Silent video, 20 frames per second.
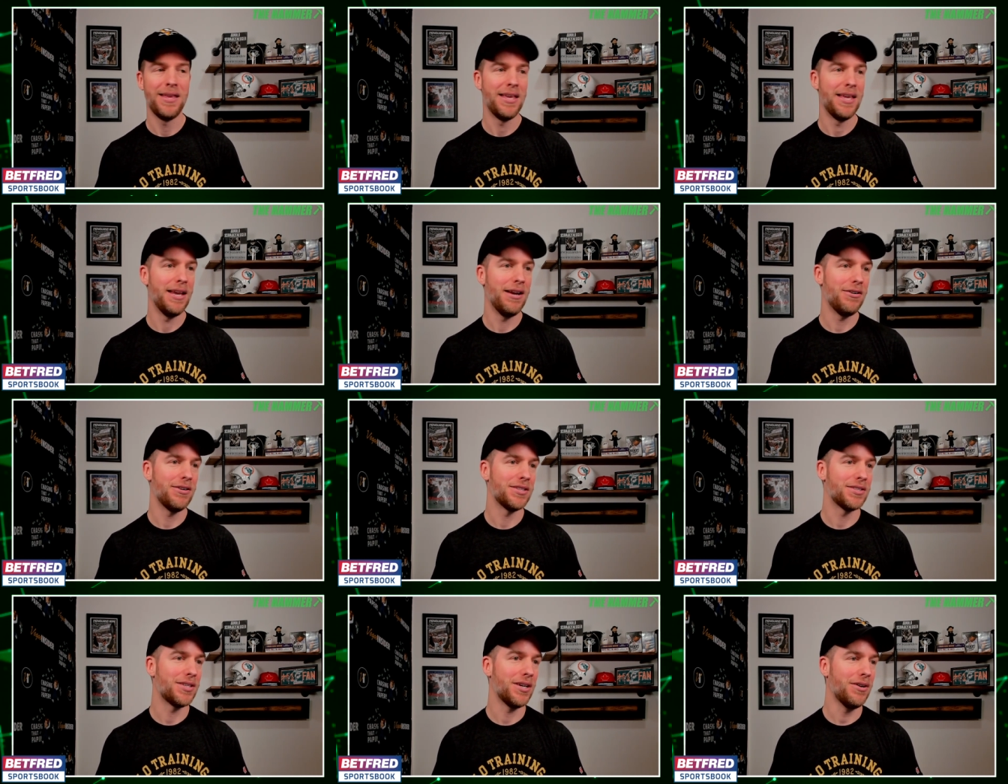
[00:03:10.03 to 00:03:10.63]

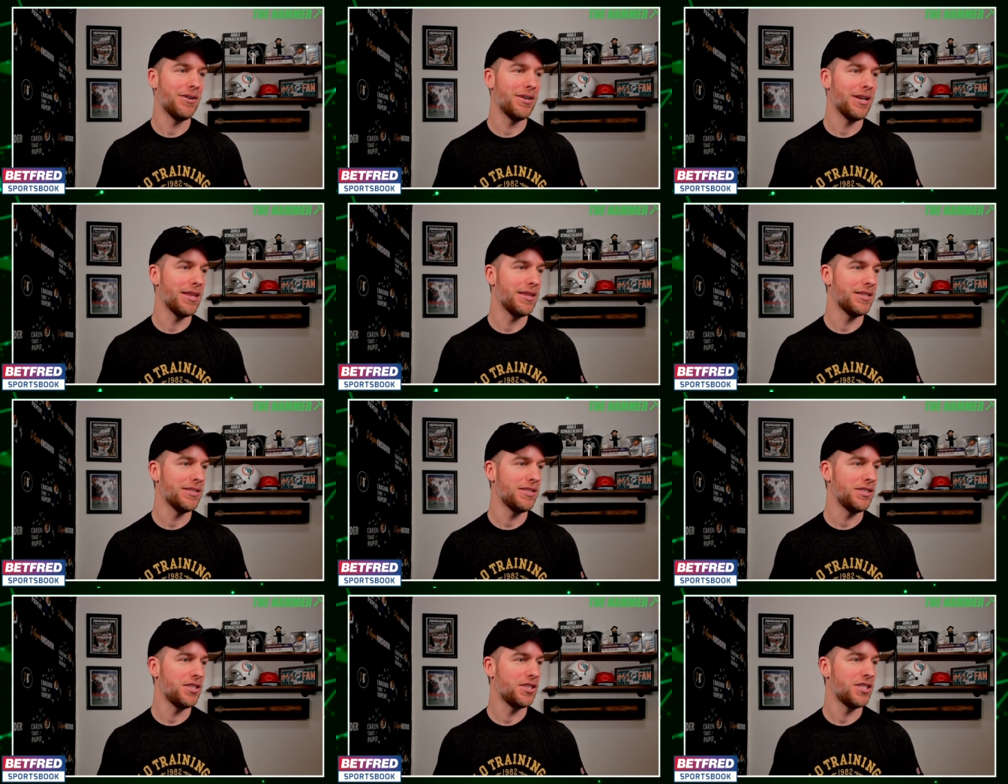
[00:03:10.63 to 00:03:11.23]
Arizona.
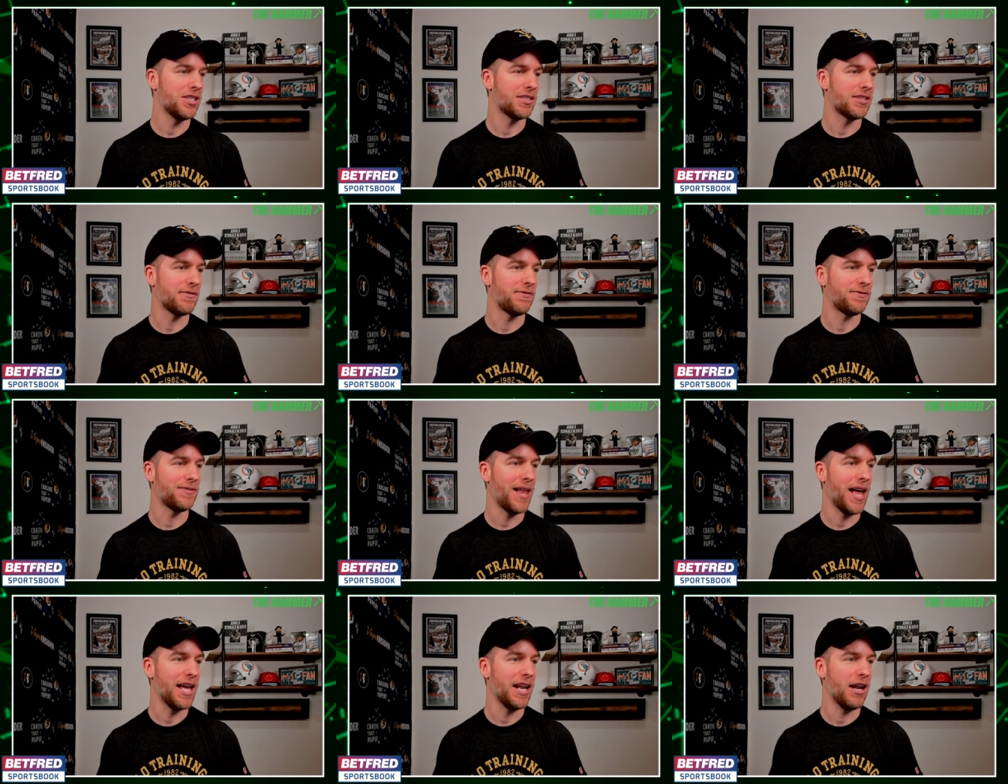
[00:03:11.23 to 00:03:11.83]
This is just a
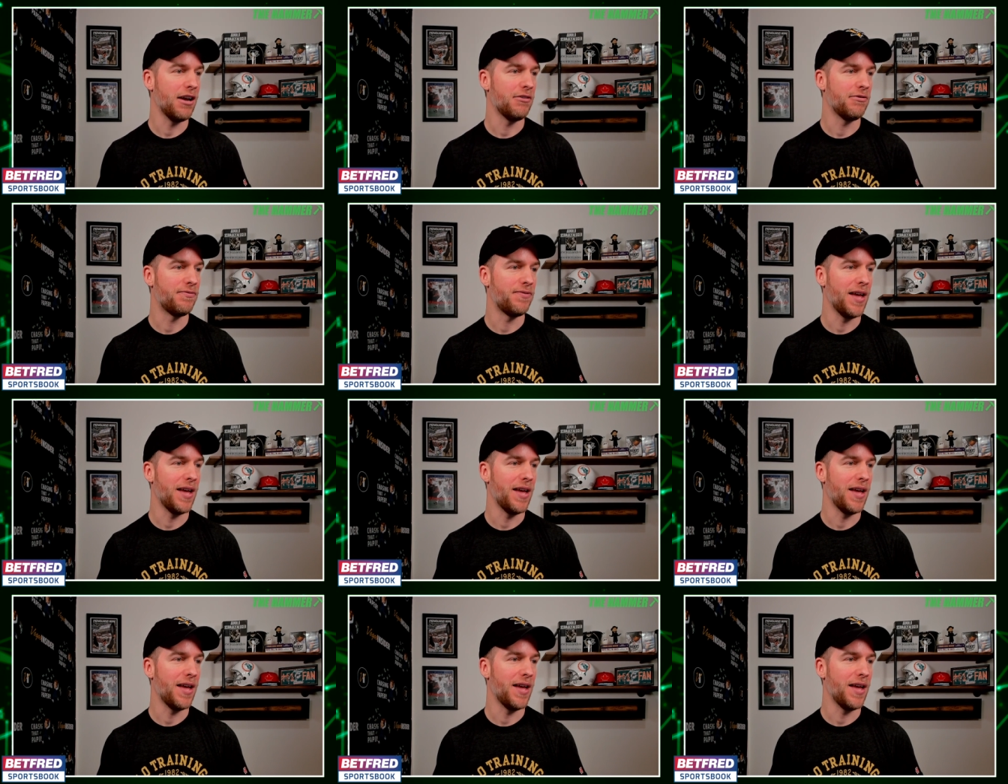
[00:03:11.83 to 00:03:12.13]
flat-out